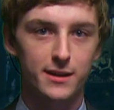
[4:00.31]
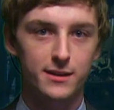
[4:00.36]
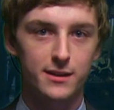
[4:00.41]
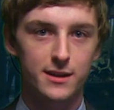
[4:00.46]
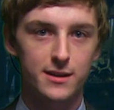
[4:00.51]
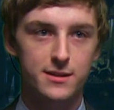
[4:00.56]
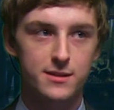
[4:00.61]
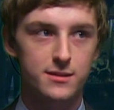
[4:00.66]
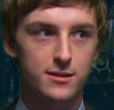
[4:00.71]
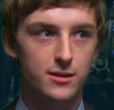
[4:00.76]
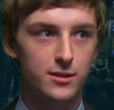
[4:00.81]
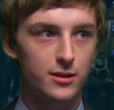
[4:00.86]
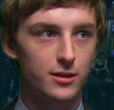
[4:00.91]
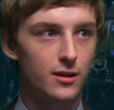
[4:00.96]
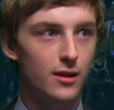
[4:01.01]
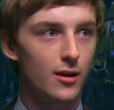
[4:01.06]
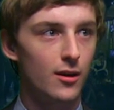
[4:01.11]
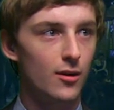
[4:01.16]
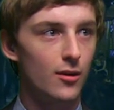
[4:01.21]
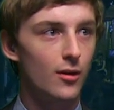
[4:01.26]
that this could
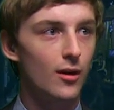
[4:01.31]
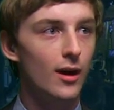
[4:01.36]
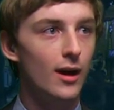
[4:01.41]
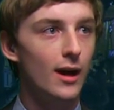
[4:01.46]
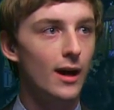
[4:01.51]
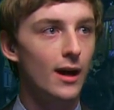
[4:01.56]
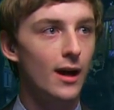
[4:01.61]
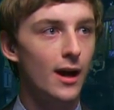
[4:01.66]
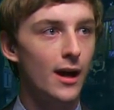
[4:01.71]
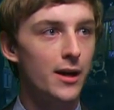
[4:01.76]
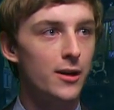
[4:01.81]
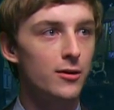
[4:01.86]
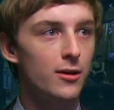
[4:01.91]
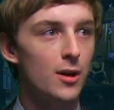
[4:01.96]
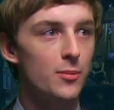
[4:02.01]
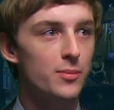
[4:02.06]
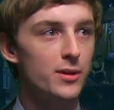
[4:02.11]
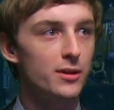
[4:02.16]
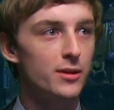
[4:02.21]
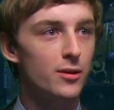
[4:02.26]
go uh, higher
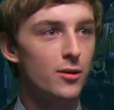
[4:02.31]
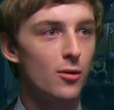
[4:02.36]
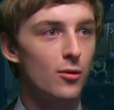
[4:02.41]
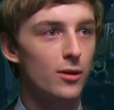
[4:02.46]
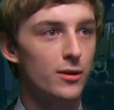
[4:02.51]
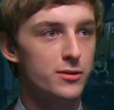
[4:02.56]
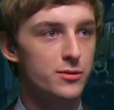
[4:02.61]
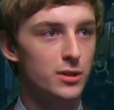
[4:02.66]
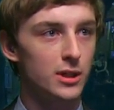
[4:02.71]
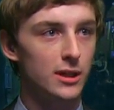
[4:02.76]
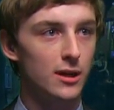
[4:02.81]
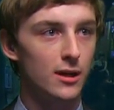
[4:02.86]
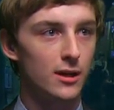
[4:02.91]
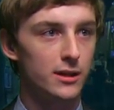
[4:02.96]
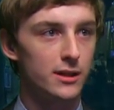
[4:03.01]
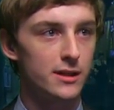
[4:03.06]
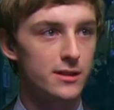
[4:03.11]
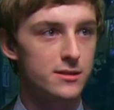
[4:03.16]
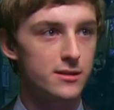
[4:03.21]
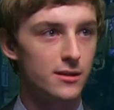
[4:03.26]
up in the courts,
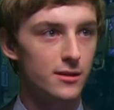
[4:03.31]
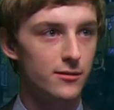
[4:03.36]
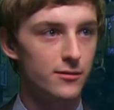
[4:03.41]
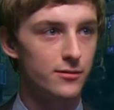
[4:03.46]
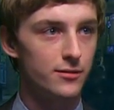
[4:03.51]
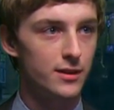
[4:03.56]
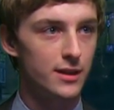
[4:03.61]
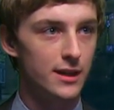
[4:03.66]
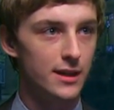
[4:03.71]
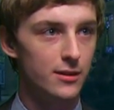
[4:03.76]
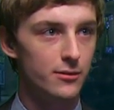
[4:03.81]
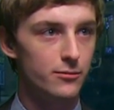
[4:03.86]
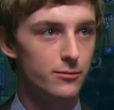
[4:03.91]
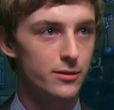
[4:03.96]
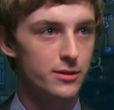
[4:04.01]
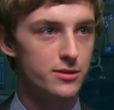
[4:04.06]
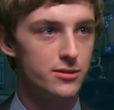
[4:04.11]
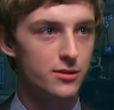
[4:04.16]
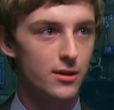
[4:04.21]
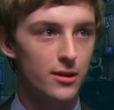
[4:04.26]
regardless of the
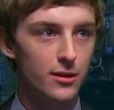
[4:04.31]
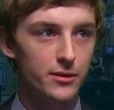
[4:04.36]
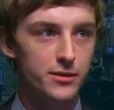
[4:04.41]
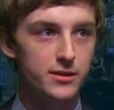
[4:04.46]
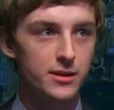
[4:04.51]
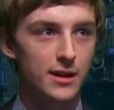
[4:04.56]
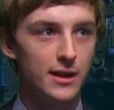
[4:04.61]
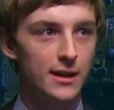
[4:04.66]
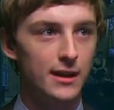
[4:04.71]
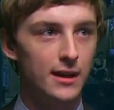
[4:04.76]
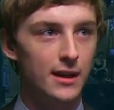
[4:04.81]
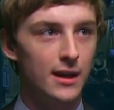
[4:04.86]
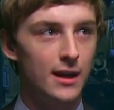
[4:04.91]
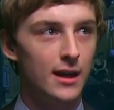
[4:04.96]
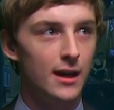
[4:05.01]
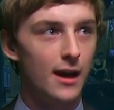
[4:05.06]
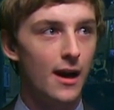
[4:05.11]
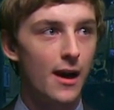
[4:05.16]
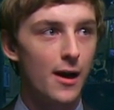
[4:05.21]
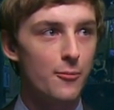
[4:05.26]
result.
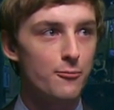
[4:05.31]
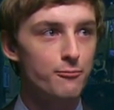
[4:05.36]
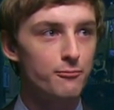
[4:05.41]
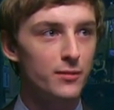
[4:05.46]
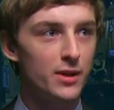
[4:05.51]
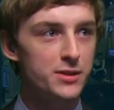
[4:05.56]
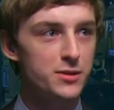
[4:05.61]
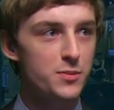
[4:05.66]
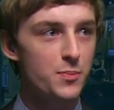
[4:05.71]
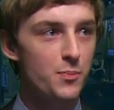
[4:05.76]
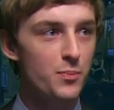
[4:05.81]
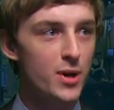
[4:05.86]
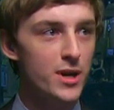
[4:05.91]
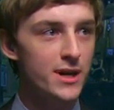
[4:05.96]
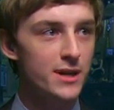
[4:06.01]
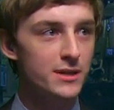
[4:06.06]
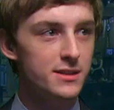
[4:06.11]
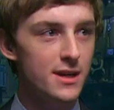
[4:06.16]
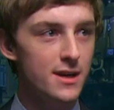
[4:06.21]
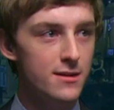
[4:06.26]
Um, let's
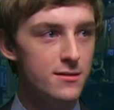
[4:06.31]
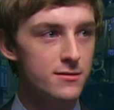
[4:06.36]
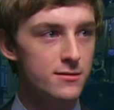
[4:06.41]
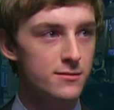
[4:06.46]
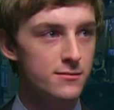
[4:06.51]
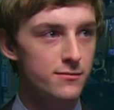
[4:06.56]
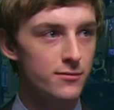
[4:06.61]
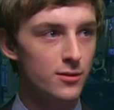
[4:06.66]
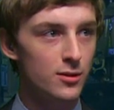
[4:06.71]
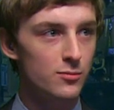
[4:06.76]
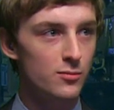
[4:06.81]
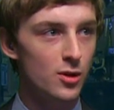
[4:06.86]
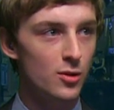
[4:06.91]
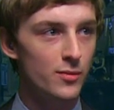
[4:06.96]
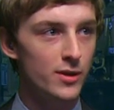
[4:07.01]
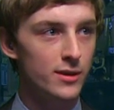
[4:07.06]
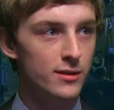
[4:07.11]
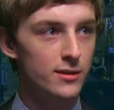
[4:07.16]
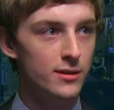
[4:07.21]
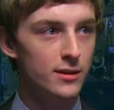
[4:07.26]
break it down for a
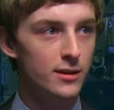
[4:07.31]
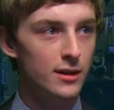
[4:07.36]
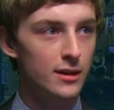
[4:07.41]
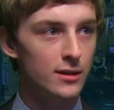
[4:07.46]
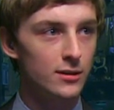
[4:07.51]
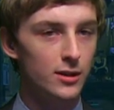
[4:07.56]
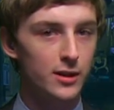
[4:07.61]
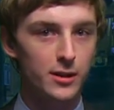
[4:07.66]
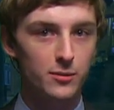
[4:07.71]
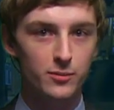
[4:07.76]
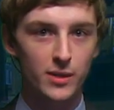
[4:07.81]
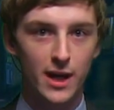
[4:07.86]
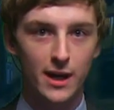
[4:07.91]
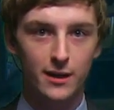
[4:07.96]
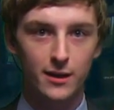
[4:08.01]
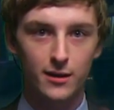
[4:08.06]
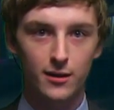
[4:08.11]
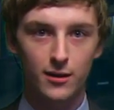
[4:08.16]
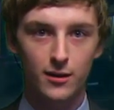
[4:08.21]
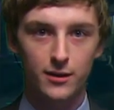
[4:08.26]
moment, uh, looking
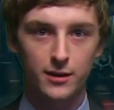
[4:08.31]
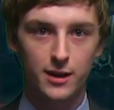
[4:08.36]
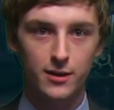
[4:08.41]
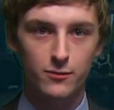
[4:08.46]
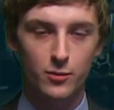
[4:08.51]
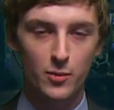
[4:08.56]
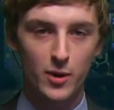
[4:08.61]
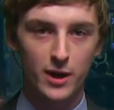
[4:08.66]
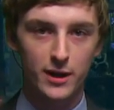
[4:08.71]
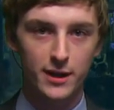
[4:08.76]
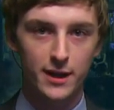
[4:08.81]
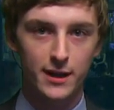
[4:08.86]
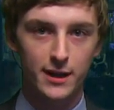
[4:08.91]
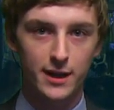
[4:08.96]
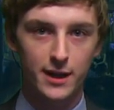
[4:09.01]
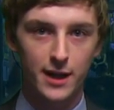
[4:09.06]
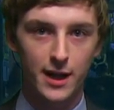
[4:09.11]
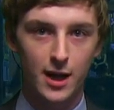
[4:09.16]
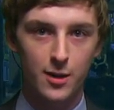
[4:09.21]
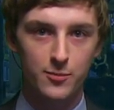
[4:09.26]
back at all the Vermont
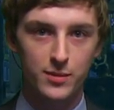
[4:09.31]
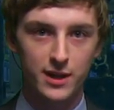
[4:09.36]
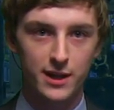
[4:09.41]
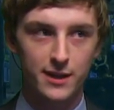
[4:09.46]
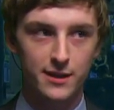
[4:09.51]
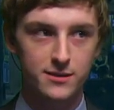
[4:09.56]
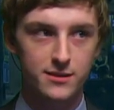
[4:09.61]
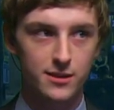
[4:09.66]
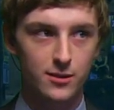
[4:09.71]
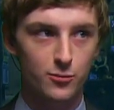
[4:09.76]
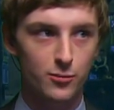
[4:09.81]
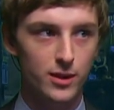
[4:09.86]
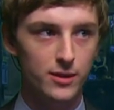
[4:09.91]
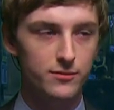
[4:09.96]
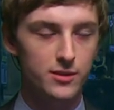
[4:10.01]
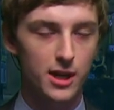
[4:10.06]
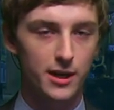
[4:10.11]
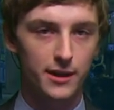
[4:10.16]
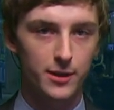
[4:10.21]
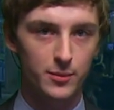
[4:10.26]
Yankee happenings that we've
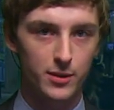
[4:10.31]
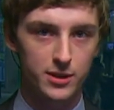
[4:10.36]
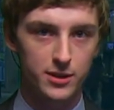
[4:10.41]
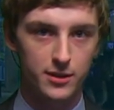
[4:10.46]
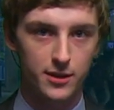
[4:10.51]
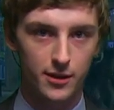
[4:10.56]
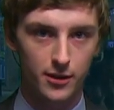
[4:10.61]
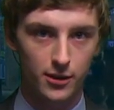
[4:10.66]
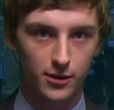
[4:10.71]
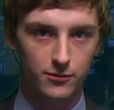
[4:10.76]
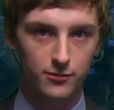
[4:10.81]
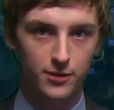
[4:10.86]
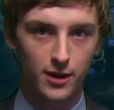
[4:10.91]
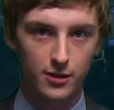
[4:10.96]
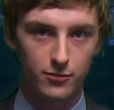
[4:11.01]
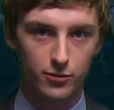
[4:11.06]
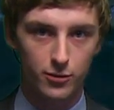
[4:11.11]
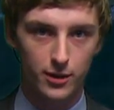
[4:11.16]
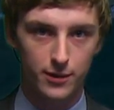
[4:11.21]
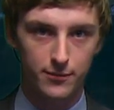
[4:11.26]
documented here on
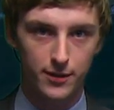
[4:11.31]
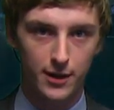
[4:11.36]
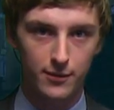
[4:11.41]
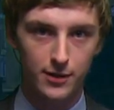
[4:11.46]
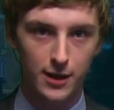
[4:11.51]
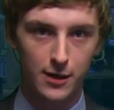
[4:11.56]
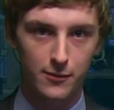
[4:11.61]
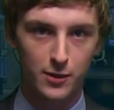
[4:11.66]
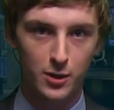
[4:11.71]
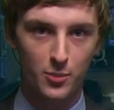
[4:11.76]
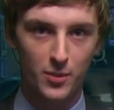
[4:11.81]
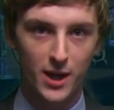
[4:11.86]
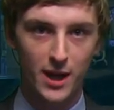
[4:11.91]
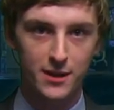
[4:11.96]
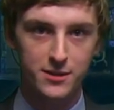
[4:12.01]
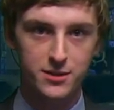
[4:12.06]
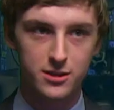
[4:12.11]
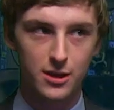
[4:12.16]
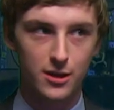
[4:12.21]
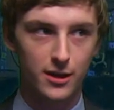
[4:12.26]
545 Live in the
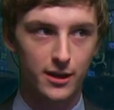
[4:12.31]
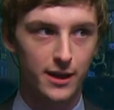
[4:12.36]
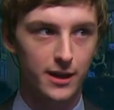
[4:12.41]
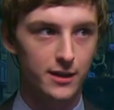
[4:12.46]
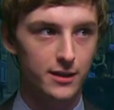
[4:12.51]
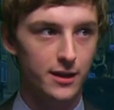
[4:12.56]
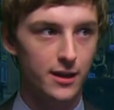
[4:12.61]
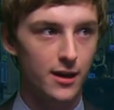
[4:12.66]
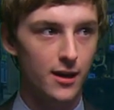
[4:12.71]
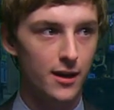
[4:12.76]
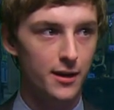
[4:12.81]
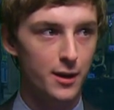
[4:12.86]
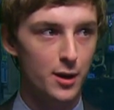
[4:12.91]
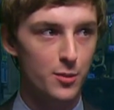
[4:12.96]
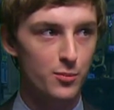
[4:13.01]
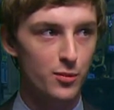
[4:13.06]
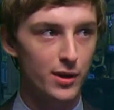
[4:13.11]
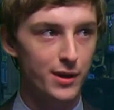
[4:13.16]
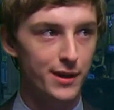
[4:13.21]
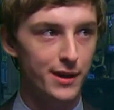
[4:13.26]
past year, get you caught
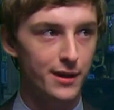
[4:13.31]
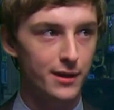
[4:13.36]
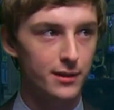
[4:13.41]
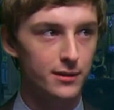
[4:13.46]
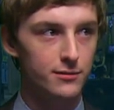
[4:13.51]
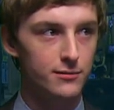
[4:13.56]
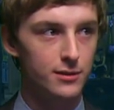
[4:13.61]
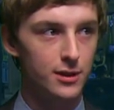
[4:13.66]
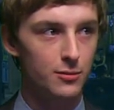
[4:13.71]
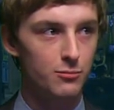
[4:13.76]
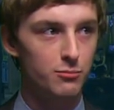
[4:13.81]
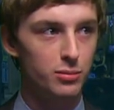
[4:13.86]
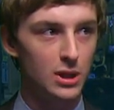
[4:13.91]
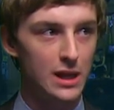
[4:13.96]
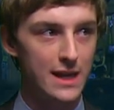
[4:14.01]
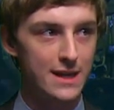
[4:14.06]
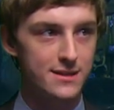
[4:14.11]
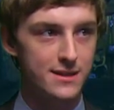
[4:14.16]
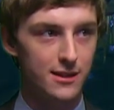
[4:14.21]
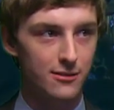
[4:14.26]
up with a, a
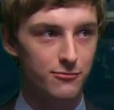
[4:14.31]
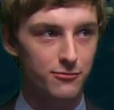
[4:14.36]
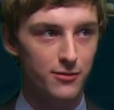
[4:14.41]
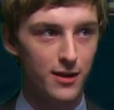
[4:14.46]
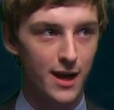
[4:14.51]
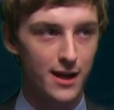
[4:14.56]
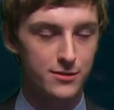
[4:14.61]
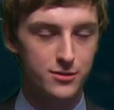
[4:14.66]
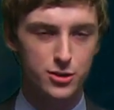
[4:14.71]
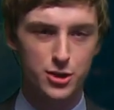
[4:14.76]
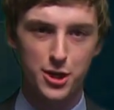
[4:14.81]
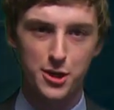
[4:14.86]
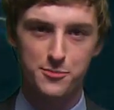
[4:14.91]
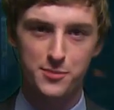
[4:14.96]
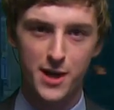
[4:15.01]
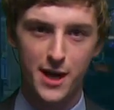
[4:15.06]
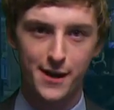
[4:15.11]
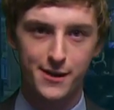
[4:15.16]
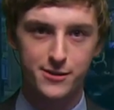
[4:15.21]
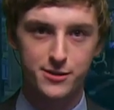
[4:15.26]
blazing fast, jam
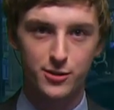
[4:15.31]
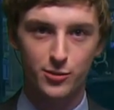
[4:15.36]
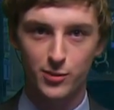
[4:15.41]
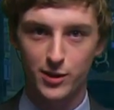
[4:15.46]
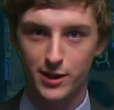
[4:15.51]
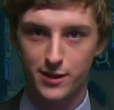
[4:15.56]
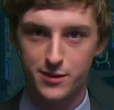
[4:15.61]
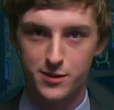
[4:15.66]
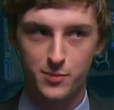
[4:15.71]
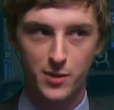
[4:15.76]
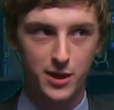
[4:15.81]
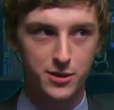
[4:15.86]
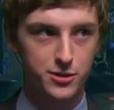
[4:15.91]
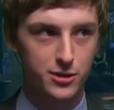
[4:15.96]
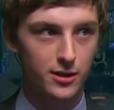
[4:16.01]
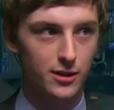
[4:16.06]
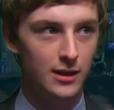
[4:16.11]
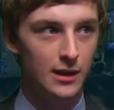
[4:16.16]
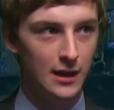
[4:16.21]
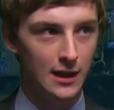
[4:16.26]
packed two minute
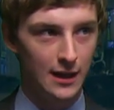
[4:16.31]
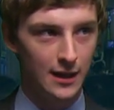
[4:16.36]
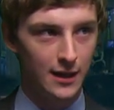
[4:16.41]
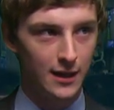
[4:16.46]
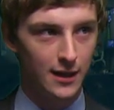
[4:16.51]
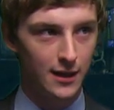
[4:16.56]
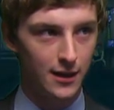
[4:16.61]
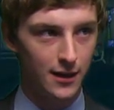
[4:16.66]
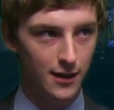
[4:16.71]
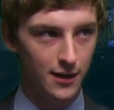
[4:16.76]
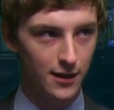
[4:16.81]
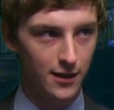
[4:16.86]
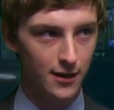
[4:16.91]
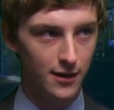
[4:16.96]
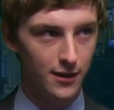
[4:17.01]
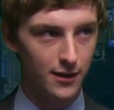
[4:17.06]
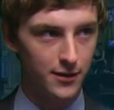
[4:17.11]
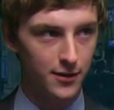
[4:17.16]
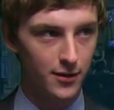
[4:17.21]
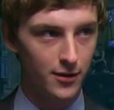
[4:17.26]
special uh,
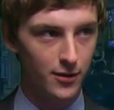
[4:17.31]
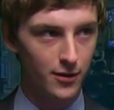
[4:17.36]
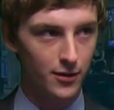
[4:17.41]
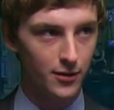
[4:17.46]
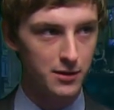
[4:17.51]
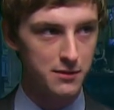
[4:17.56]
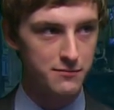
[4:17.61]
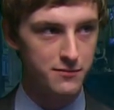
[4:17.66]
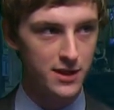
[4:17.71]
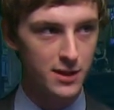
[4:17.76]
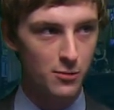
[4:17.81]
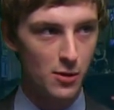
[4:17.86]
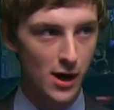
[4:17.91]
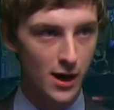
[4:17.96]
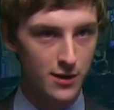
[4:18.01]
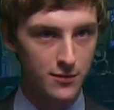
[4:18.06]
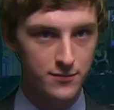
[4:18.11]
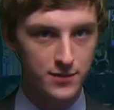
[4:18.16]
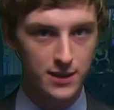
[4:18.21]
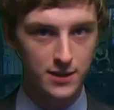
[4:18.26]
on all the
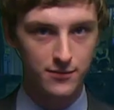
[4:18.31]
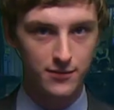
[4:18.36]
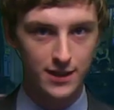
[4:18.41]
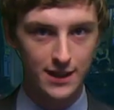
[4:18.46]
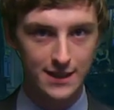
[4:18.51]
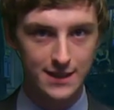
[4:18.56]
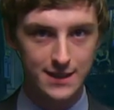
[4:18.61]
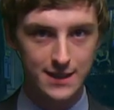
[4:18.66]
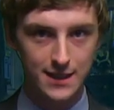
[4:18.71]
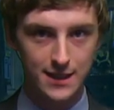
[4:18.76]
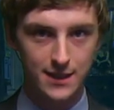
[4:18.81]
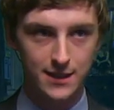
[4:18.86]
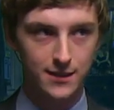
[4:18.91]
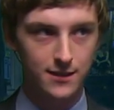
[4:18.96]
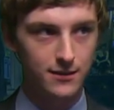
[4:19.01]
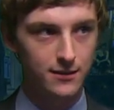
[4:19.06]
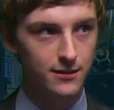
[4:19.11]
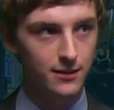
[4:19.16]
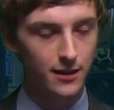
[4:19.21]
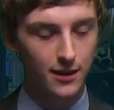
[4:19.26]
VYVVT
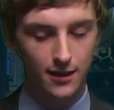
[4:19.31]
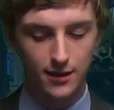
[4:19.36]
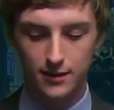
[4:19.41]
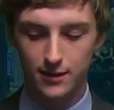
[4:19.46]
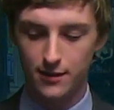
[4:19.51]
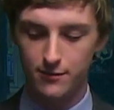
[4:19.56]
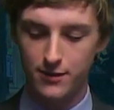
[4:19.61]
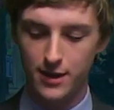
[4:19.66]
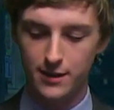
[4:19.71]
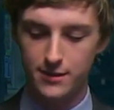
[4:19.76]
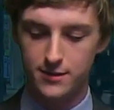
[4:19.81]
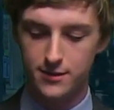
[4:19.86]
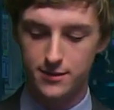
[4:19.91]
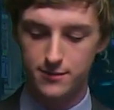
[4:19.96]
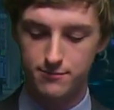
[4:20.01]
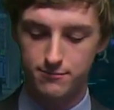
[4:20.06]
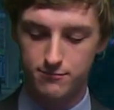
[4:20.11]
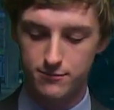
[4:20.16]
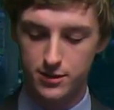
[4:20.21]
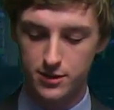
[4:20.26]
uh, events.
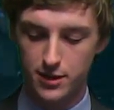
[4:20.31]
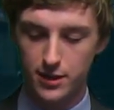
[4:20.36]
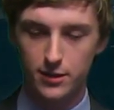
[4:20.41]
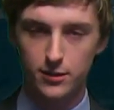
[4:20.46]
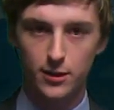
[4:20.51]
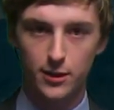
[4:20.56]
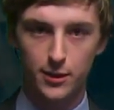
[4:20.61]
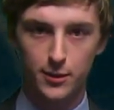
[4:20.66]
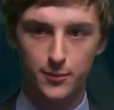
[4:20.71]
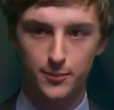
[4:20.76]
Let's take a look.